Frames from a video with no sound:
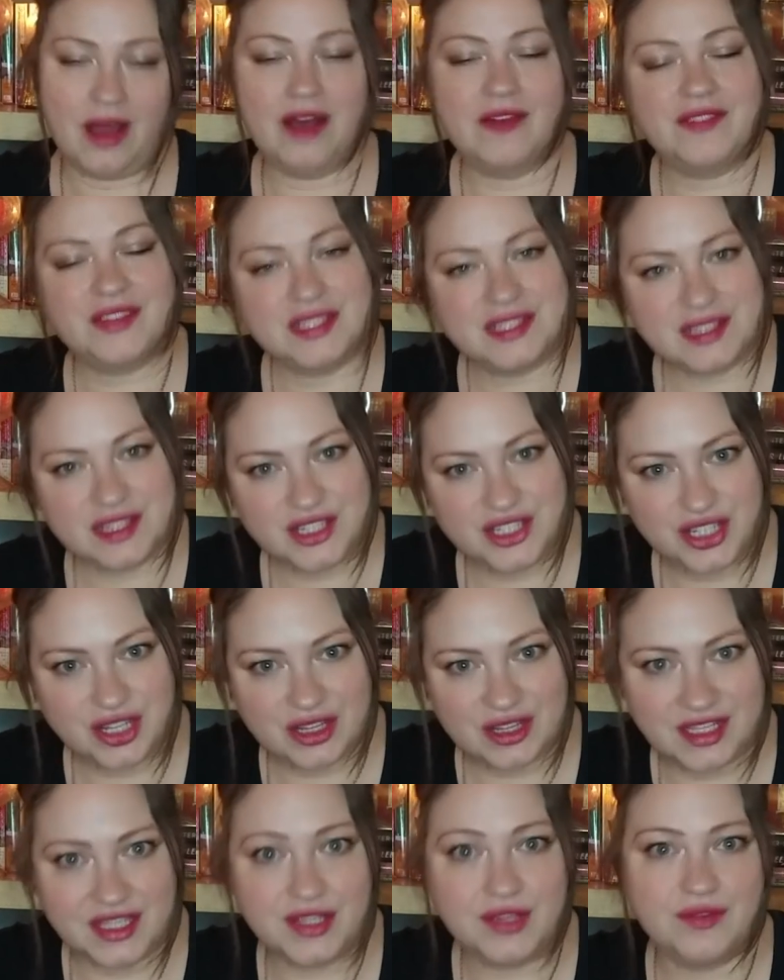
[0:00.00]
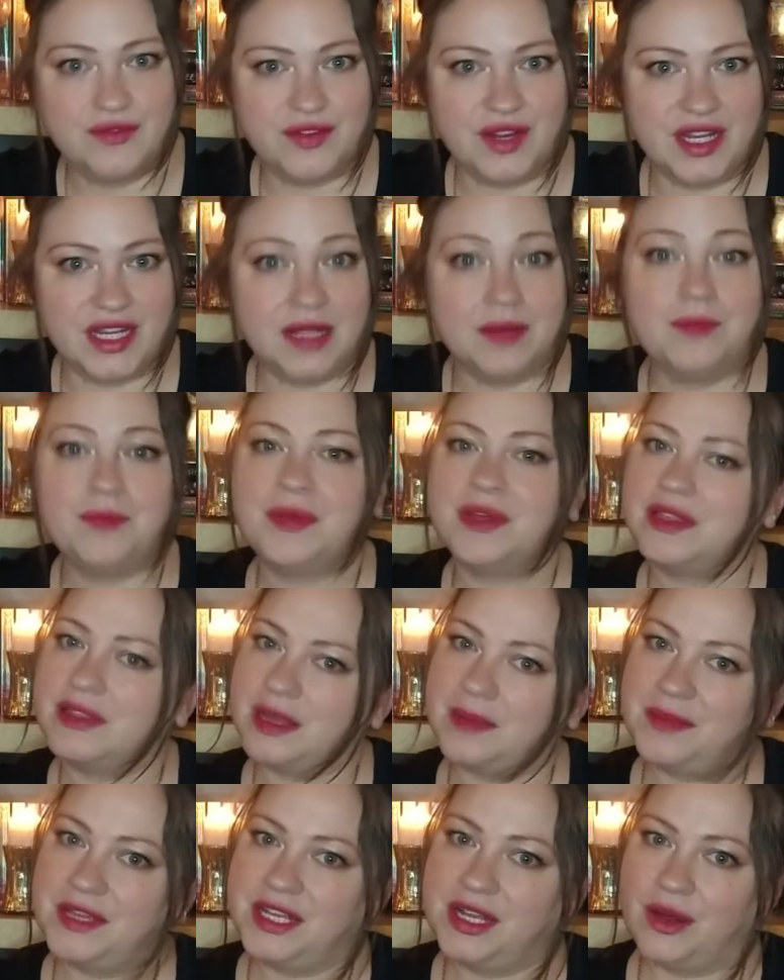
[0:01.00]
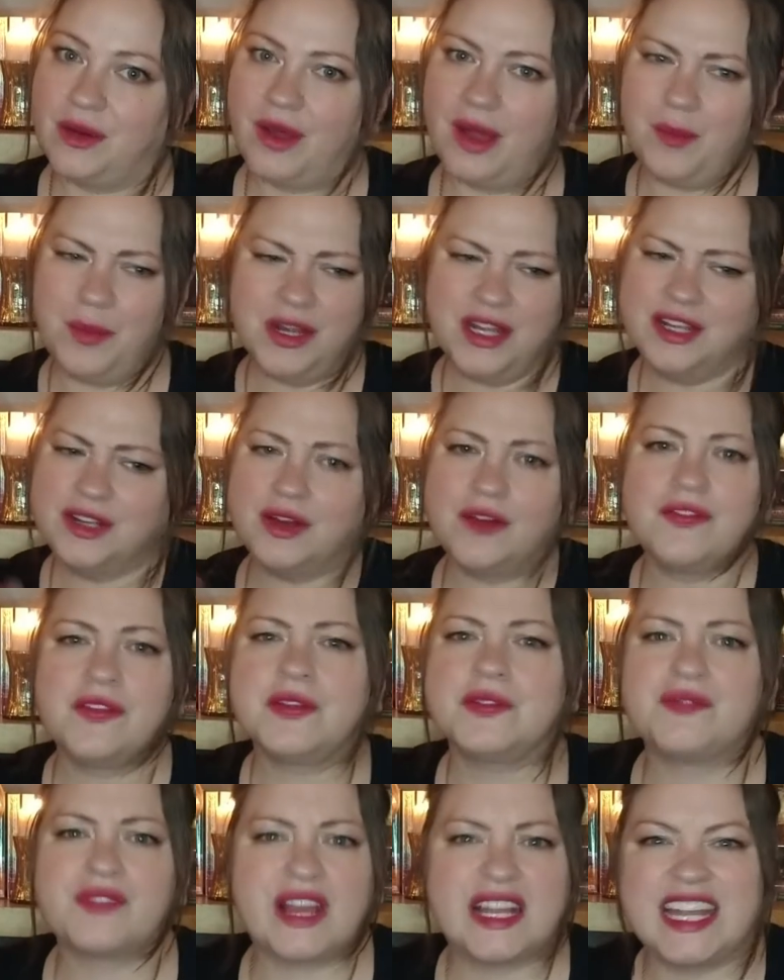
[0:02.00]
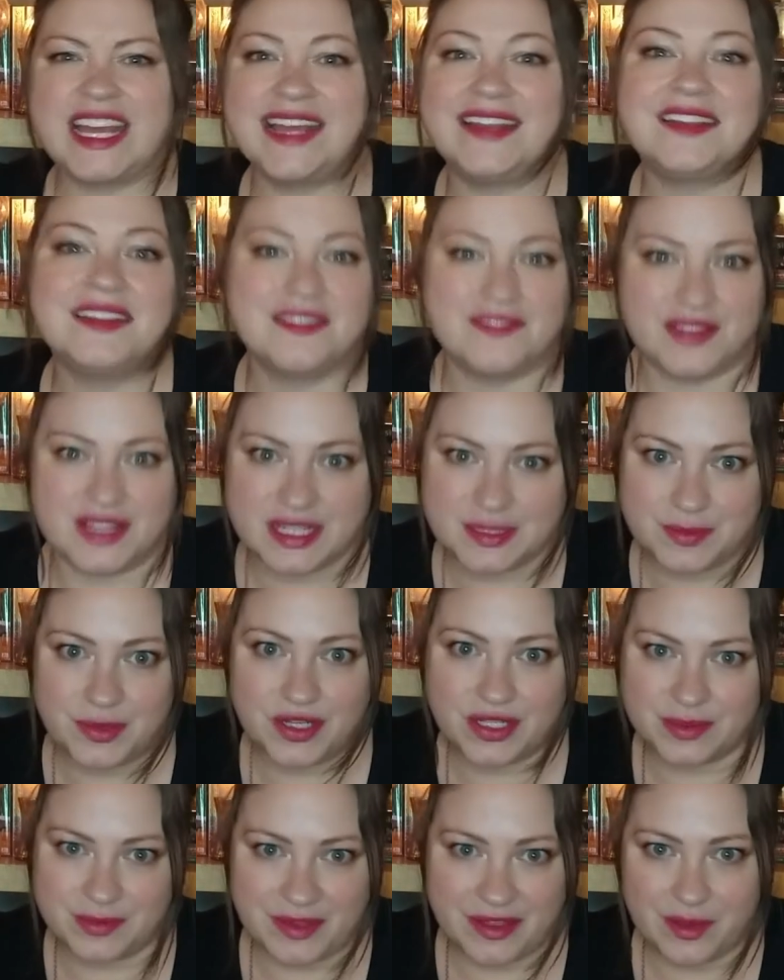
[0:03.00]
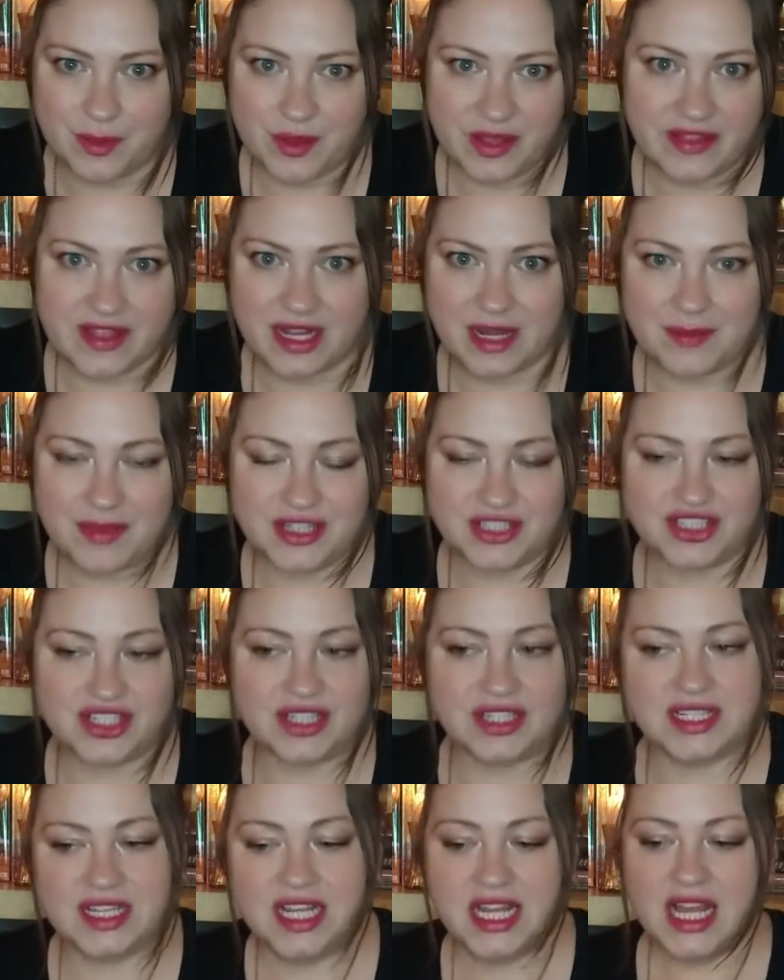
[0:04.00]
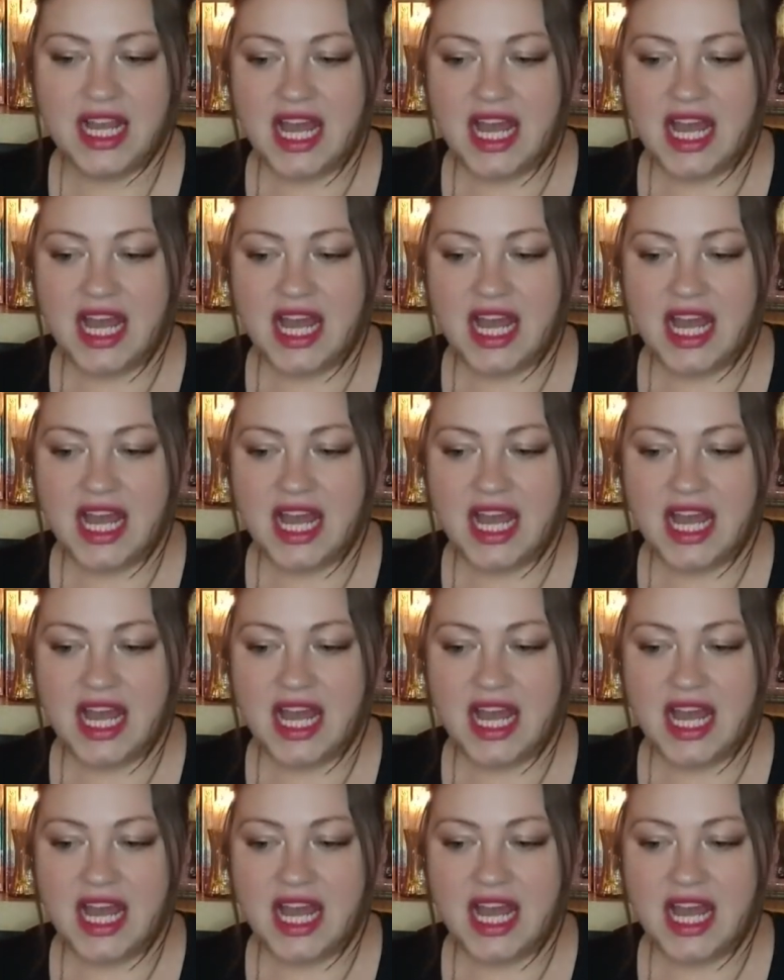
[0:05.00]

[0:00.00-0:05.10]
Obviously, Shelley, you've read it, but let me know. I want to know if you've read any of these books, by the way, that I mentioned.